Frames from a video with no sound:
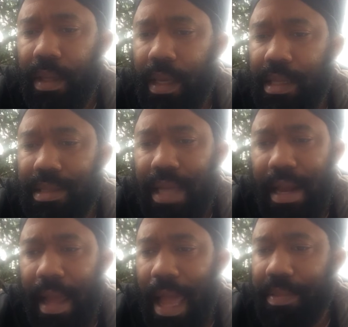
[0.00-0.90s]
he's just
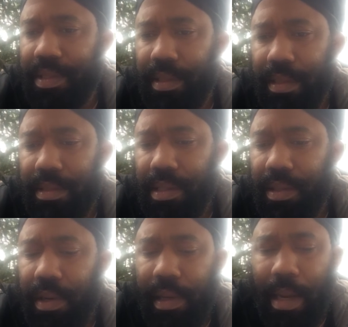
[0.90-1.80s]
kind of absent. This is the
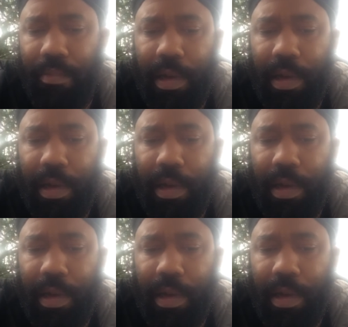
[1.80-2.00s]
third game